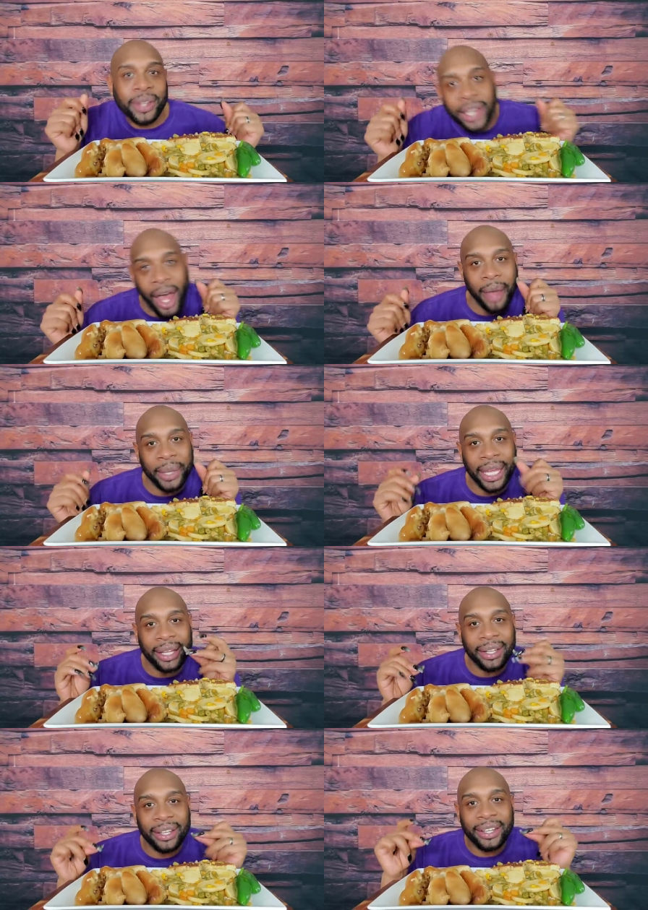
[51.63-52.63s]

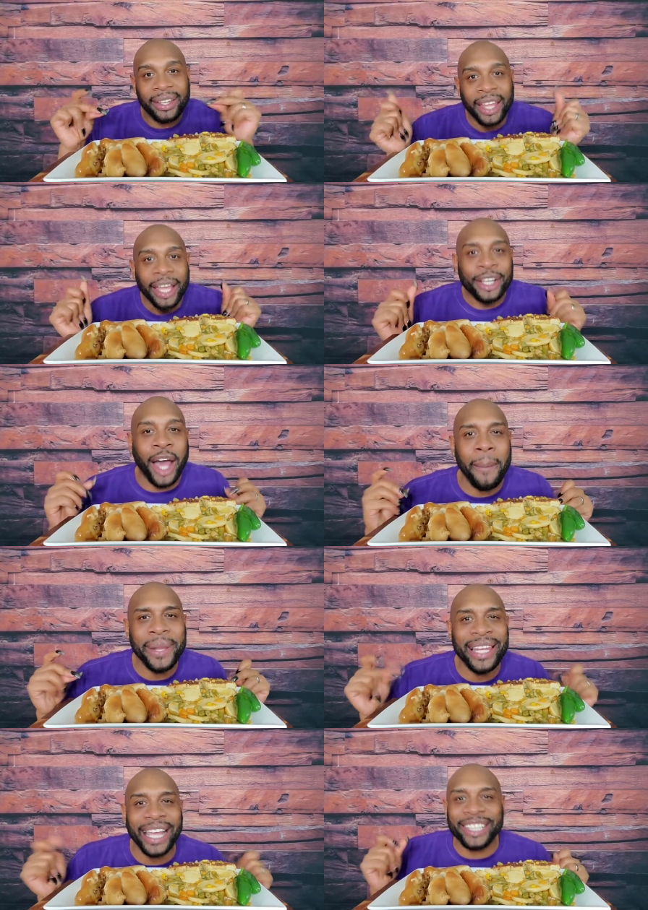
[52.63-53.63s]
like
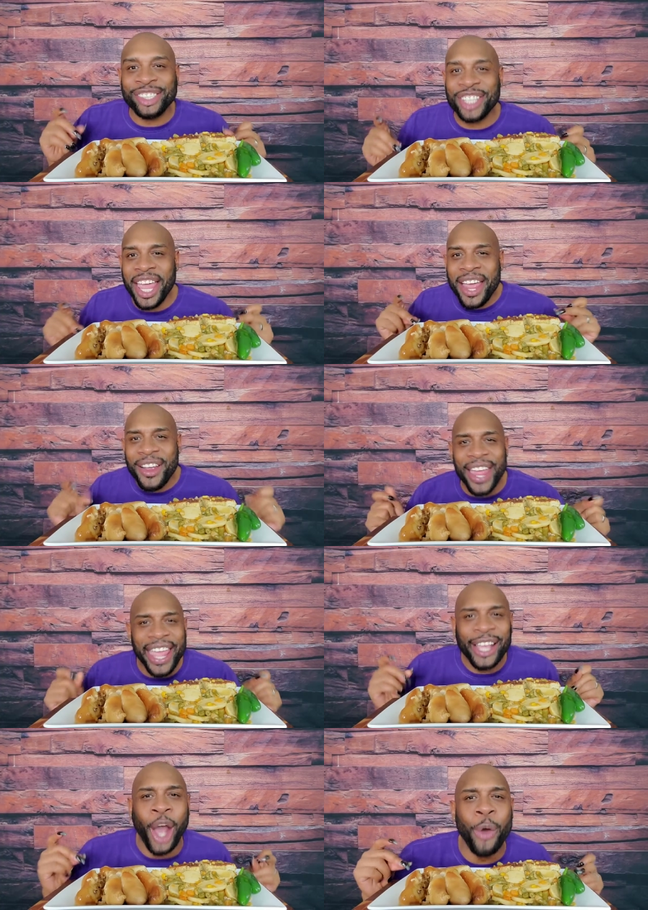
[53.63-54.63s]
a share
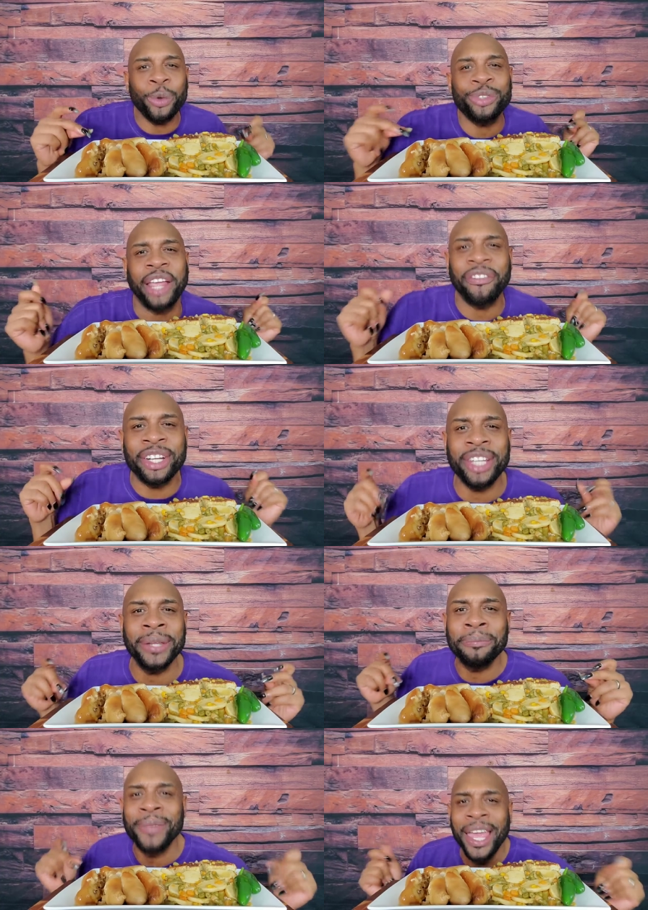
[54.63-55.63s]
and go for the
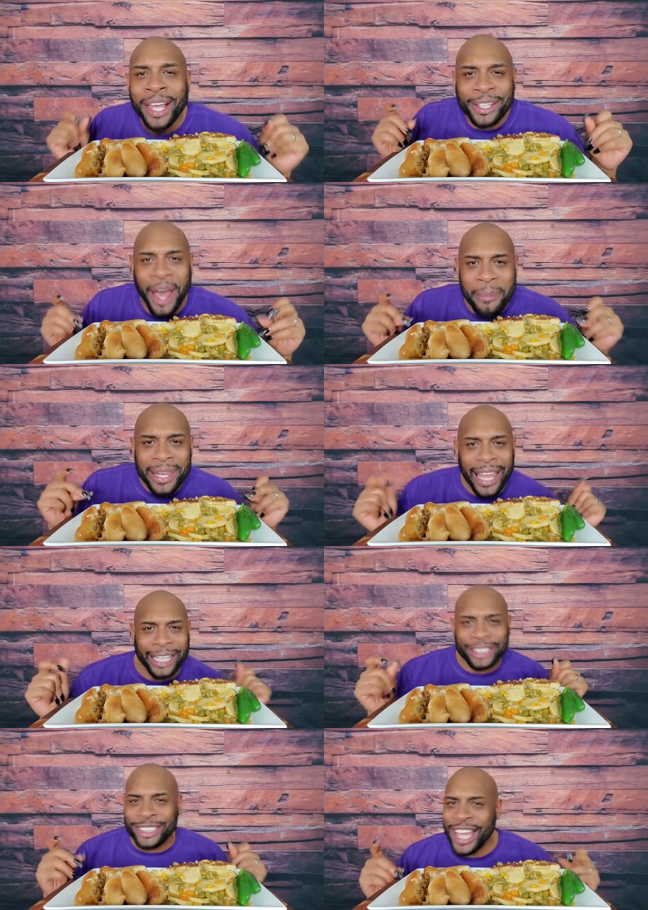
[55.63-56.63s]
thing. Comment
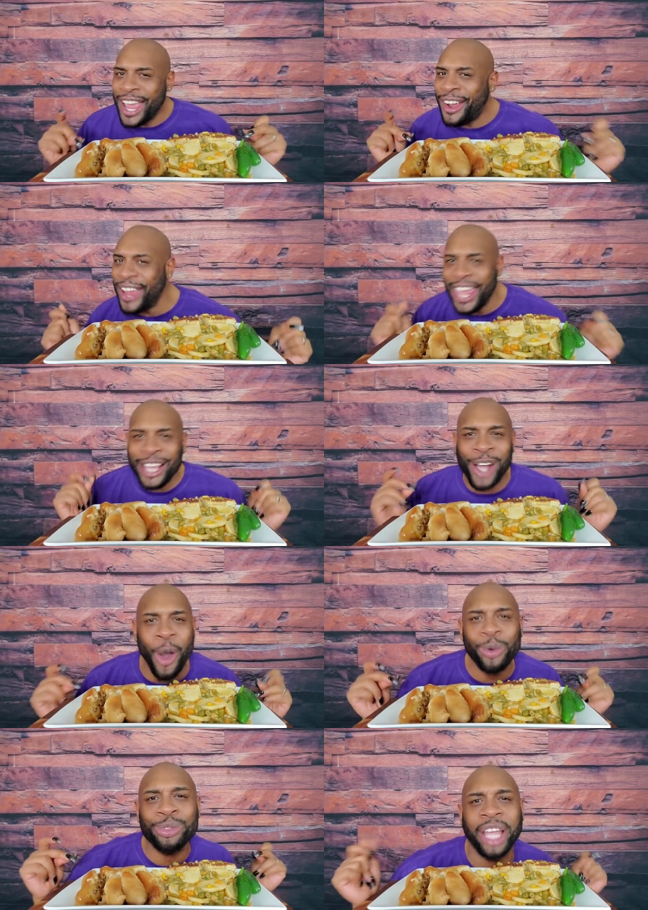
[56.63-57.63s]
like share and
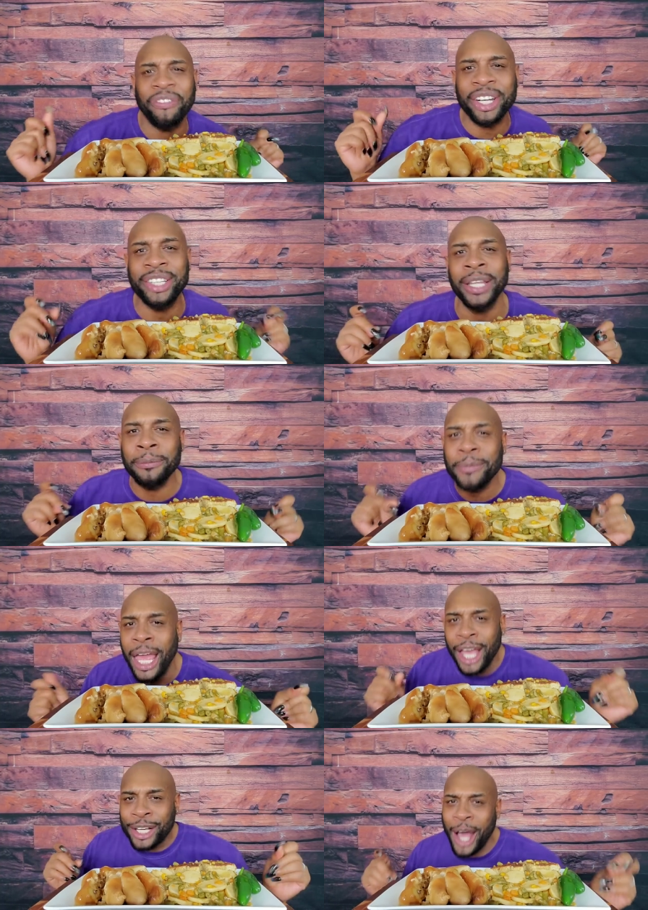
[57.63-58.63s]
go for the thing.
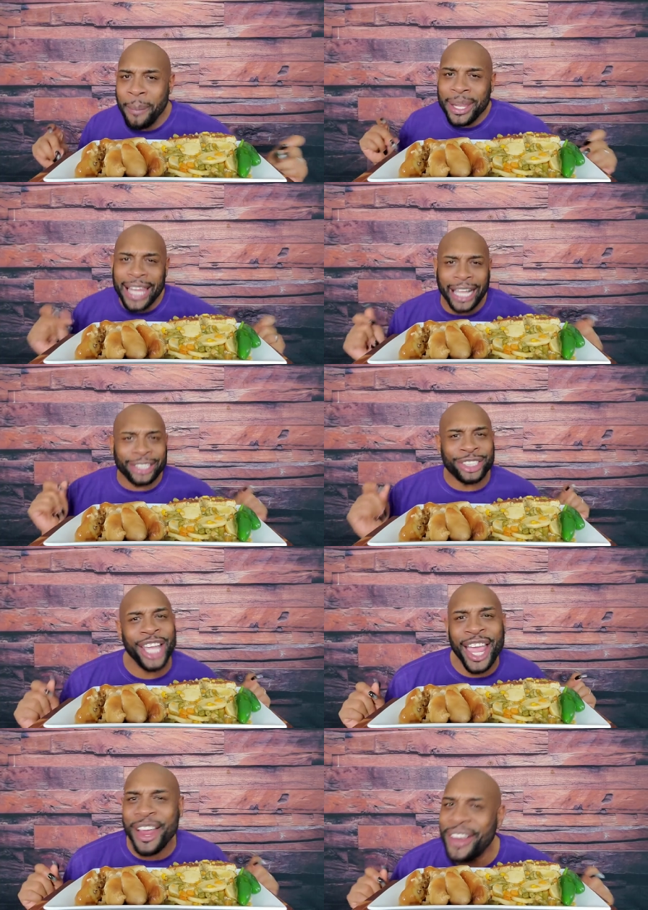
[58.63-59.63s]
Comment like
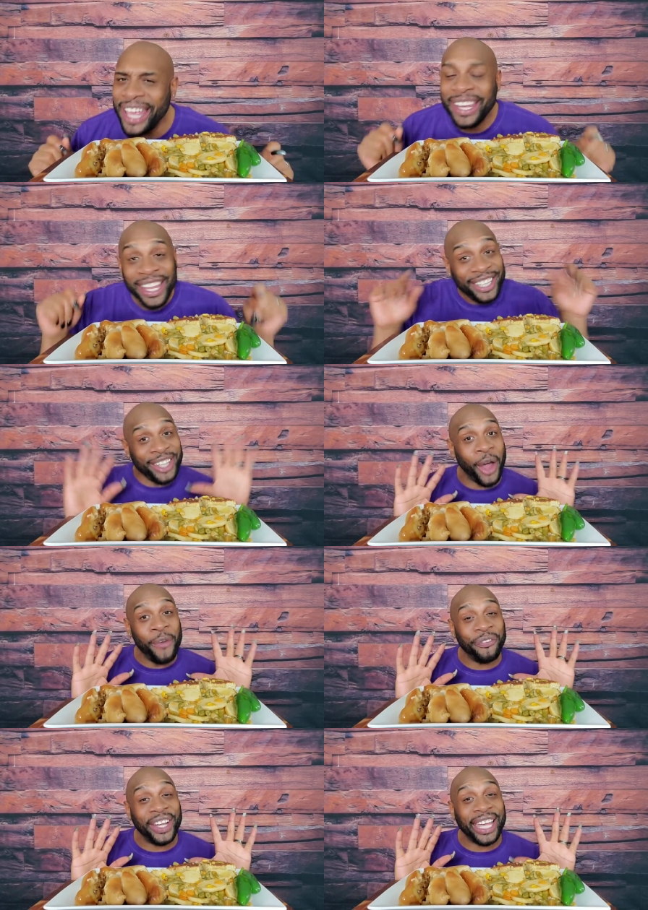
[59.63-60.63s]
share and
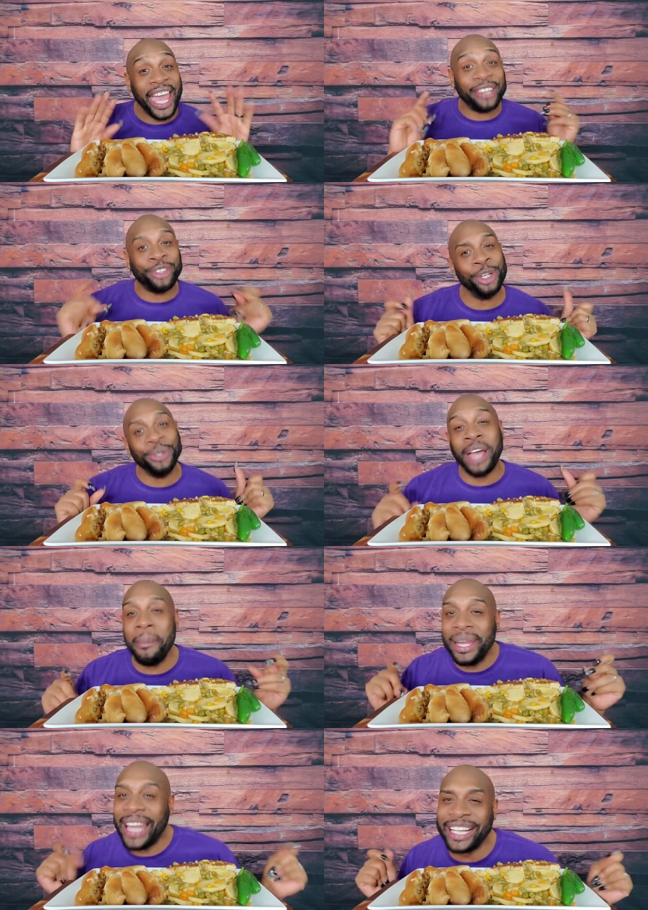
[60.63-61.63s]
don't forget to
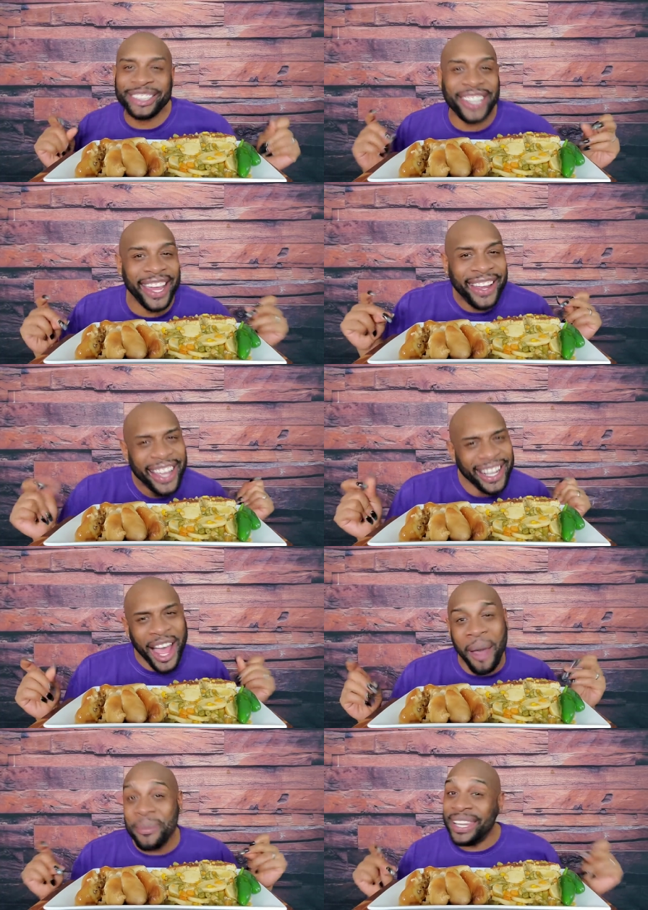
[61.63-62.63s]
comment like a share.
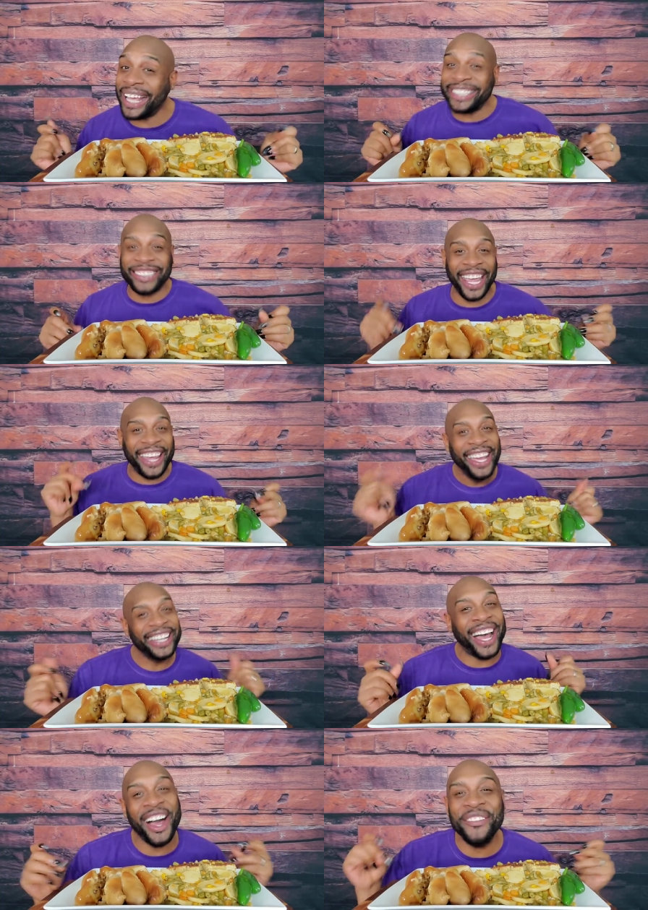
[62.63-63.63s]
Comment like a share.
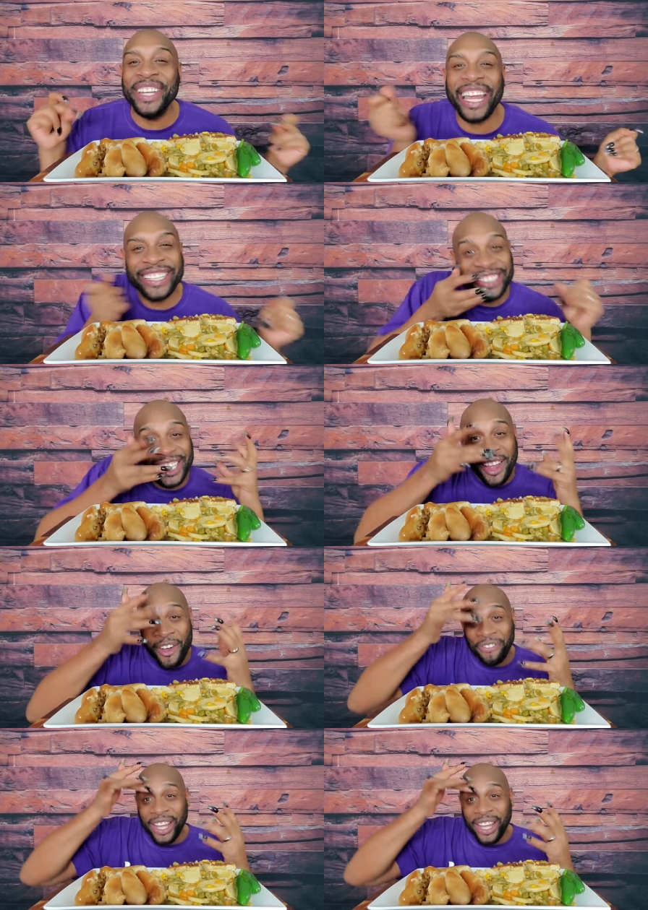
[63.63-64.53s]
Comment like a share. Don't